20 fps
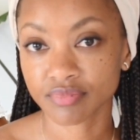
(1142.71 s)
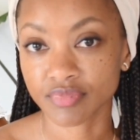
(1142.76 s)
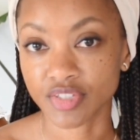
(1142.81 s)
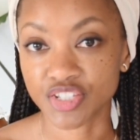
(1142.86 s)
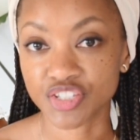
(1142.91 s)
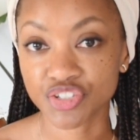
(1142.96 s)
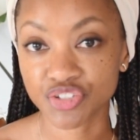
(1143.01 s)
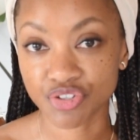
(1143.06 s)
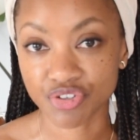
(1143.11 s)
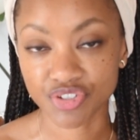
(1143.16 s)

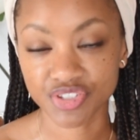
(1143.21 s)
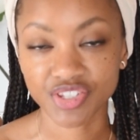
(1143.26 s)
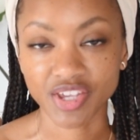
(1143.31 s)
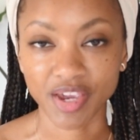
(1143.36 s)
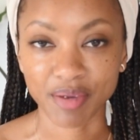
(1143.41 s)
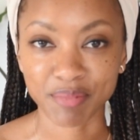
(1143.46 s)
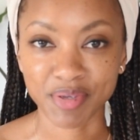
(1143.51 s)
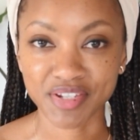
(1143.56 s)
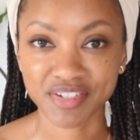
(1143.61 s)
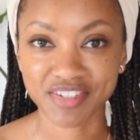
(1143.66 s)
This is your
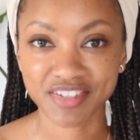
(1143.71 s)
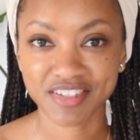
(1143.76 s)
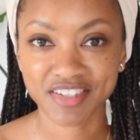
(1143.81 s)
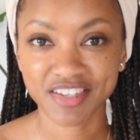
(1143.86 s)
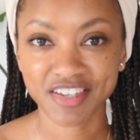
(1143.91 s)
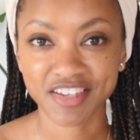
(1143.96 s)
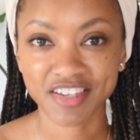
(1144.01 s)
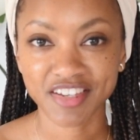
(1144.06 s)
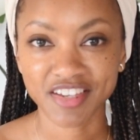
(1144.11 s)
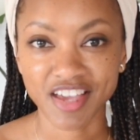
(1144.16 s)
assignment
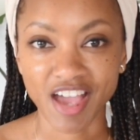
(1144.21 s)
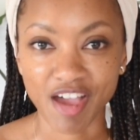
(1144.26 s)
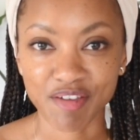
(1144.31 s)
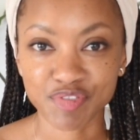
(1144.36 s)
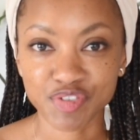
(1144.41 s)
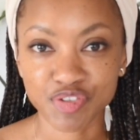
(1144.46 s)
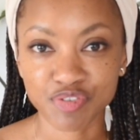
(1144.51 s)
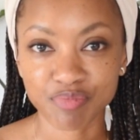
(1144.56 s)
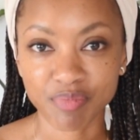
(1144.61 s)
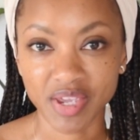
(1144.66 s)

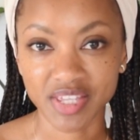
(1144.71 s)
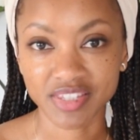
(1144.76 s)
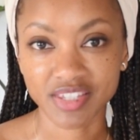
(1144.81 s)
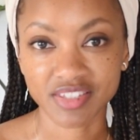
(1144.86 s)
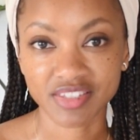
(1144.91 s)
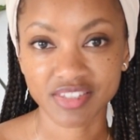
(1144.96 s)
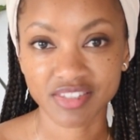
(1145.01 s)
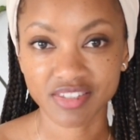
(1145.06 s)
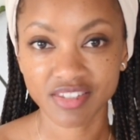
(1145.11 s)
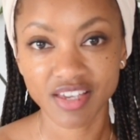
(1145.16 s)
after you've made
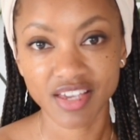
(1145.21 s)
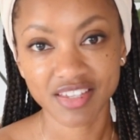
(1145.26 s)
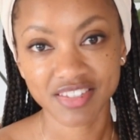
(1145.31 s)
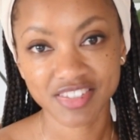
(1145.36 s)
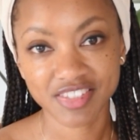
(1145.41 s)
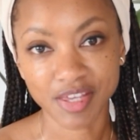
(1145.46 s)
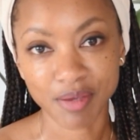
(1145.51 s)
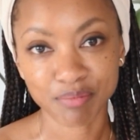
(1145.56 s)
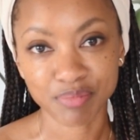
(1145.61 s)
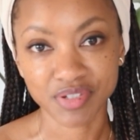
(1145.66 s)
this
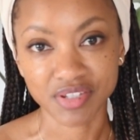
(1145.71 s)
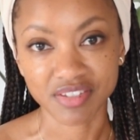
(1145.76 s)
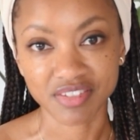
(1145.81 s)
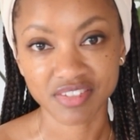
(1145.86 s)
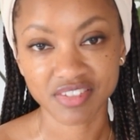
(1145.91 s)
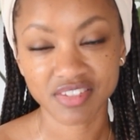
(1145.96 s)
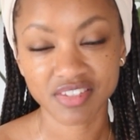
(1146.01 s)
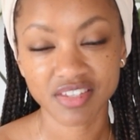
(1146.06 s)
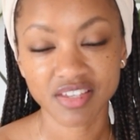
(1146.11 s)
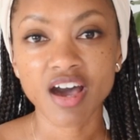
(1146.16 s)

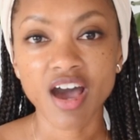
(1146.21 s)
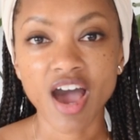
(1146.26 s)
acceptance.